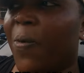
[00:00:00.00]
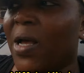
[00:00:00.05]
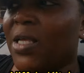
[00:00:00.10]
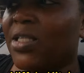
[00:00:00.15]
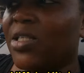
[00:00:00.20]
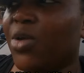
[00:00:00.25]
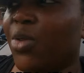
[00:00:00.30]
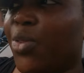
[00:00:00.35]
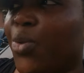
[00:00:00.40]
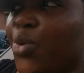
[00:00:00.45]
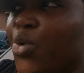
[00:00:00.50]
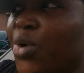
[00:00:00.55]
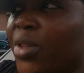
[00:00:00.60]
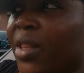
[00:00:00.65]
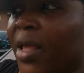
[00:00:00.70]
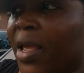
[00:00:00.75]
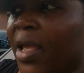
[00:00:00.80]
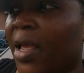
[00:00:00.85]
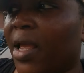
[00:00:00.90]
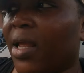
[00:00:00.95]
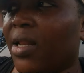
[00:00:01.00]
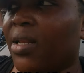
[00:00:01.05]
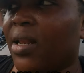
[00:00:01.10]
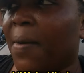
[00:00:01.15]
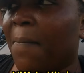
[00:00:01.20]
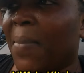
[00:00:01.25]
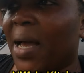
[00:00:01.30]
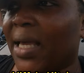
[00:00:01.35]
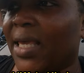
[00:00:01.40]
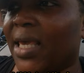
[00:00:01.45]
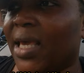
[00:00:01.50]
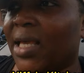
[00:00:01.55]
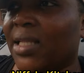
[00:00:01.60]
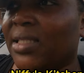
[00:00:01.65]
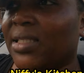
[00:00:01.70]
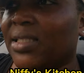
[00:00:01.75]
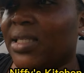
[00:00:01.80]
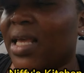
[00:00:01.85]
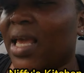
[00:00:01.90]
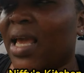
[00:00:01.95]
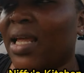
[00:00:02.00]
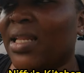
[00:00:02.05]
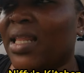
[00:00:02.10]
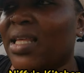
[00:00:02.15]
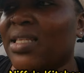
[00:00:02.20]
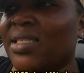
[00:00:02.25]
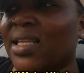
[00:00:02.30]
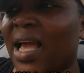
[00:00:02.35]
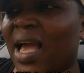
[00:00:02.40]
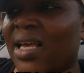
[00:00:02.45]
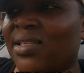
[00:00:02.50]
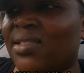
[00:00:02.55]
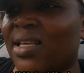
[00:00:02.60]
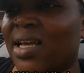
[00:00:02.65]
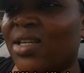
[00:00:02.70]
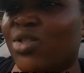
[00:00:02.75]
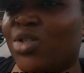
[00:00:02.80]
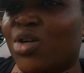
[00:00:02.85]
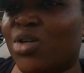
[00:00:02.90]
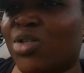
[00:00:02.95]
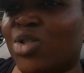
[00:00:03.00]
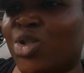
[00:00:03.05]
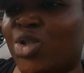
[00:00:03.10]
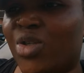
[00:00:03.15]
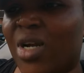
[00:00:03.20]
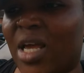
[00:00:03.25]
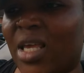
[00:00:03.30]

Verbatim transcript: You're passing through the, the markets and these guys are just